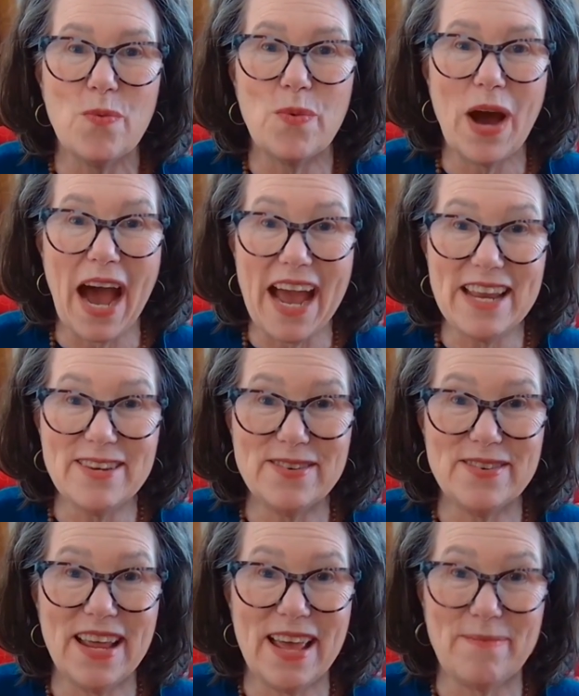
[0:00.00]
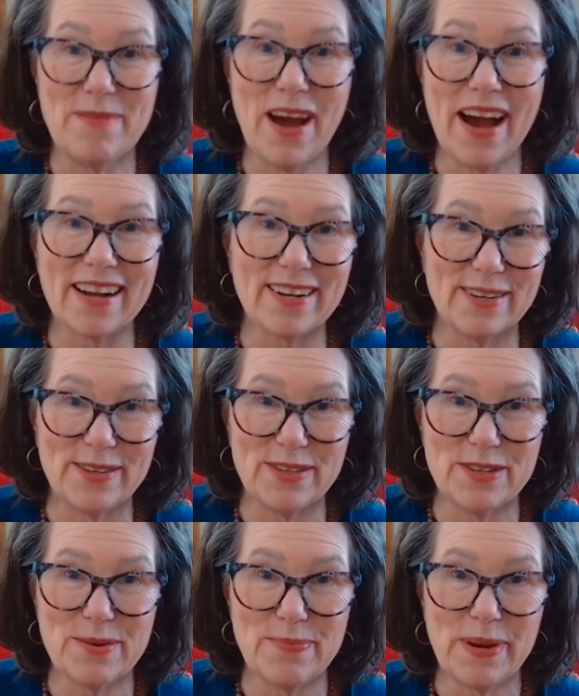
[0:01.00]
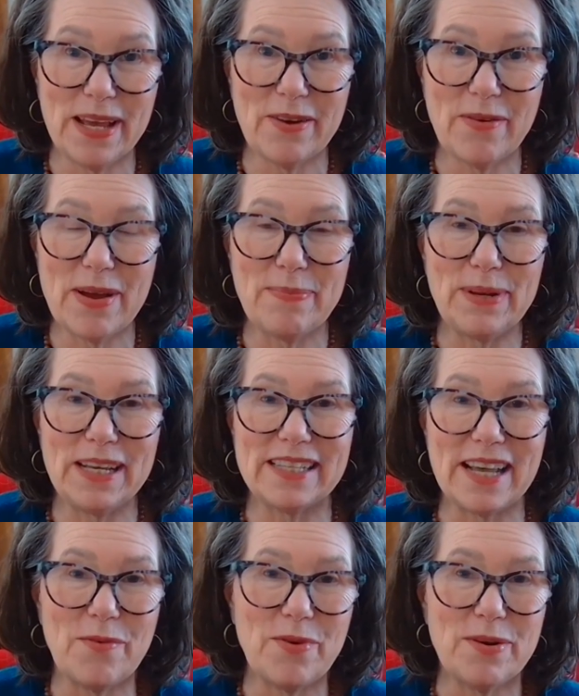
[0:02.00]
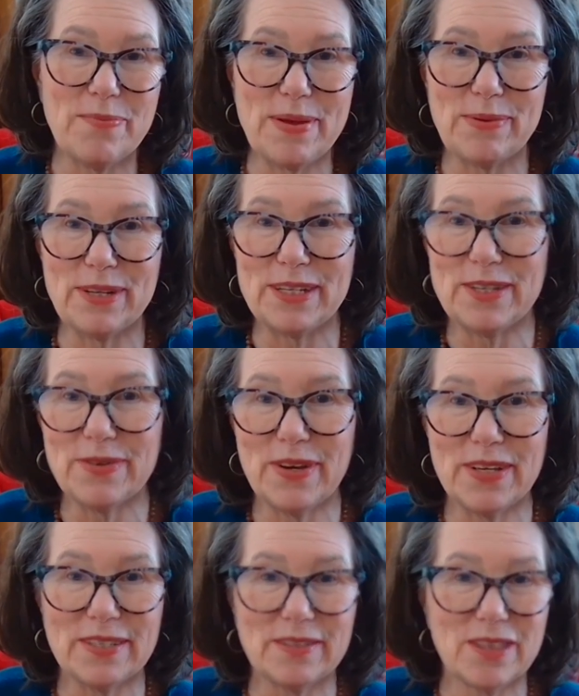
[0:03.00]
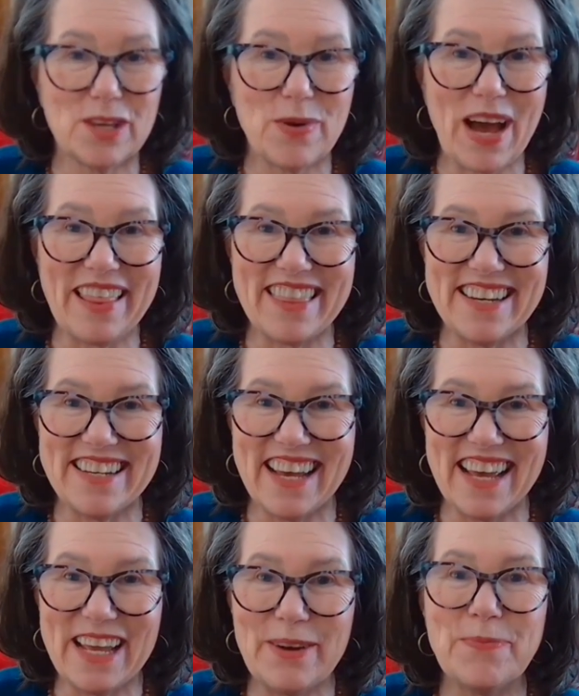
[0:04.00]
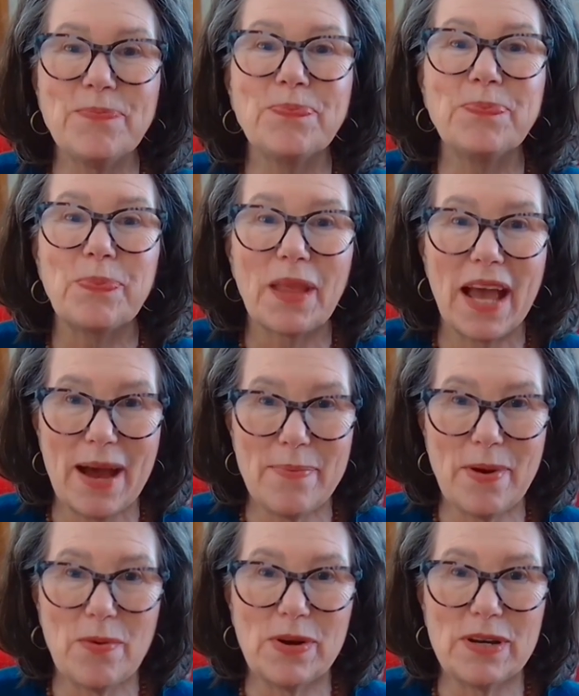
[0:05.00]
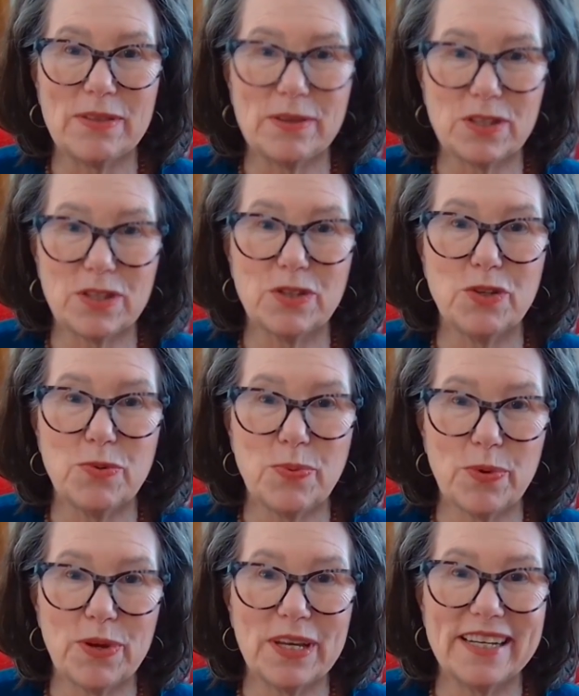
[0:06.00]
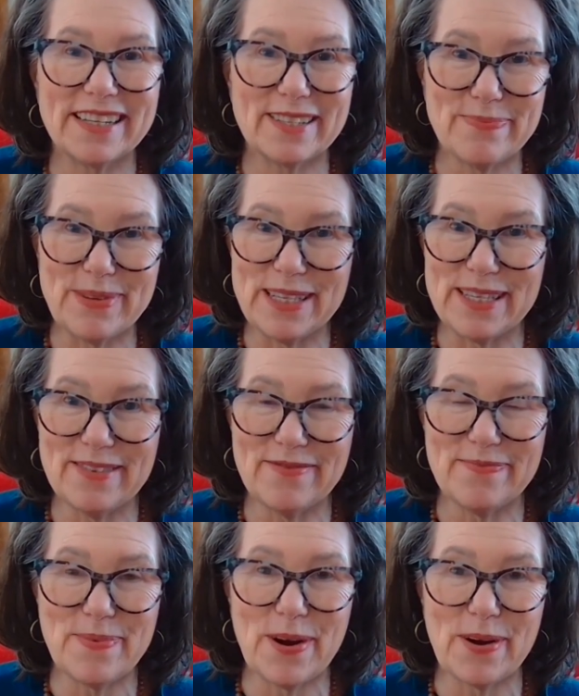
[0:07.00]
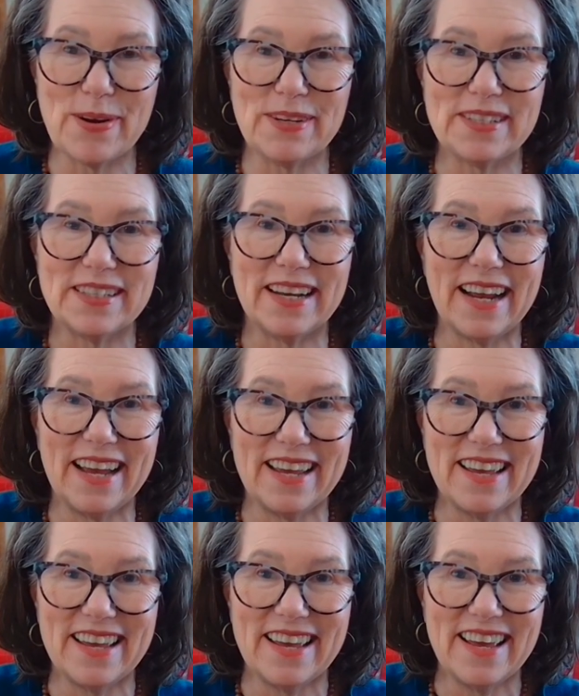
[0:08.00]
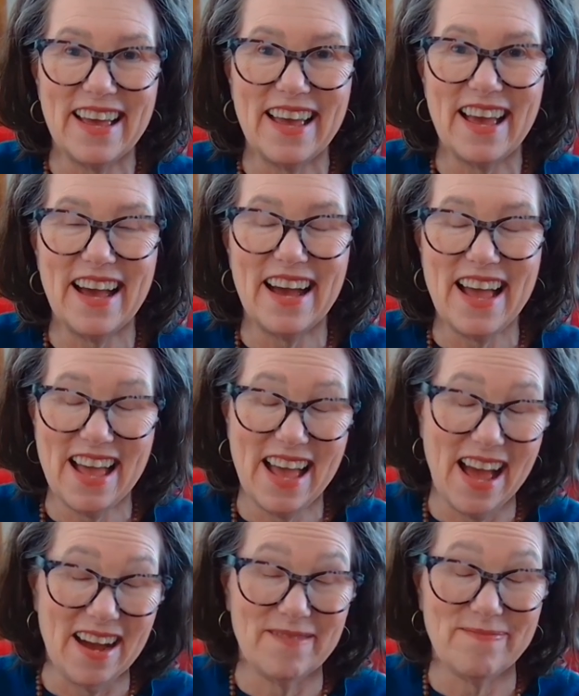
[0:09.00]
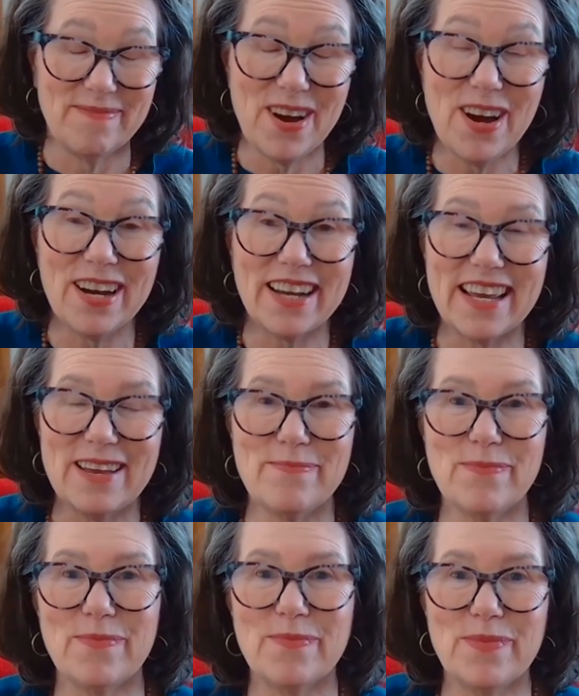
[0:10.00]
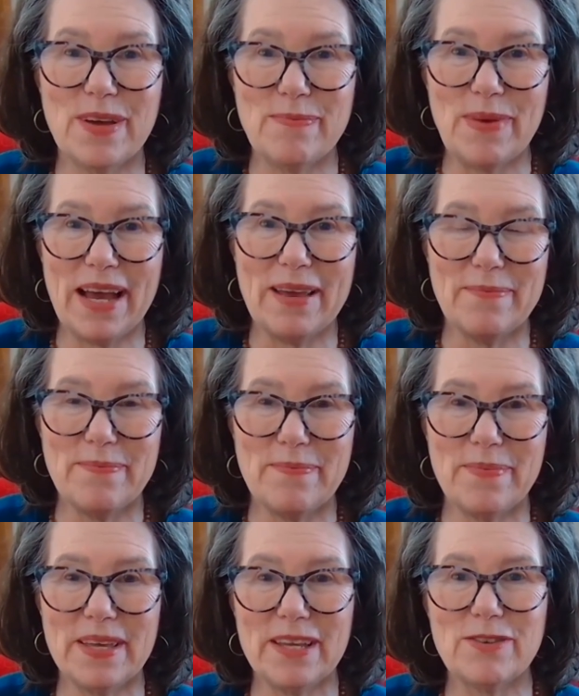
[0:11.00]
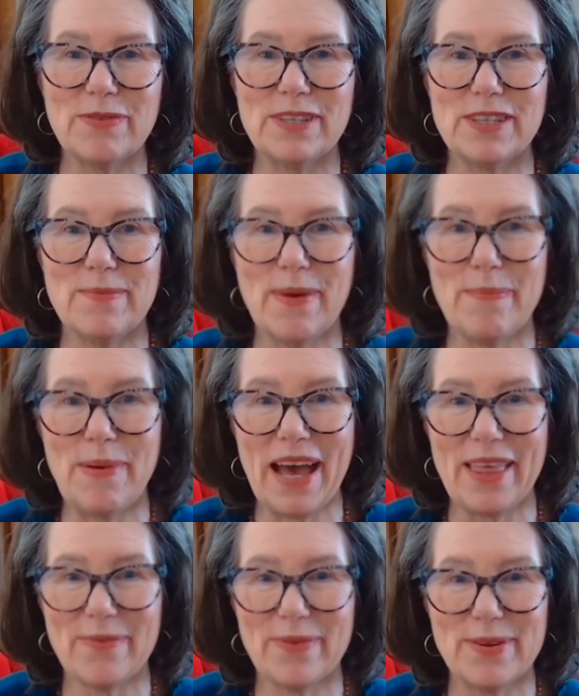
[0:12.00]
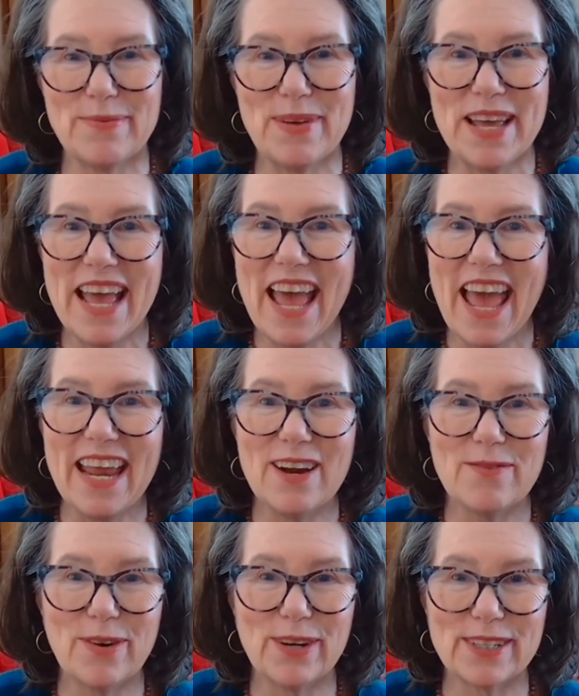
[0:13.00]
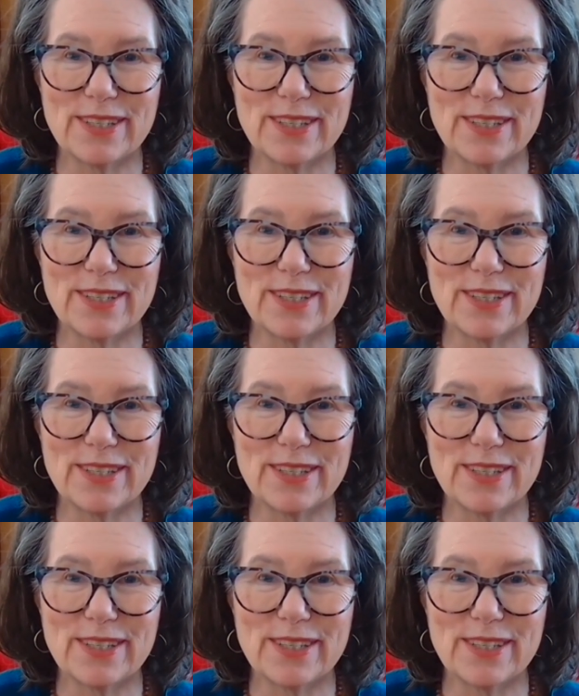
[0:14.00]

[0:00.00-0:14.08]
I am not close to a playground. Plus, I want to be able to do it throughout the day. I bought one of those super inexpensive bars that I hung in my entrance to my bathroom, and it works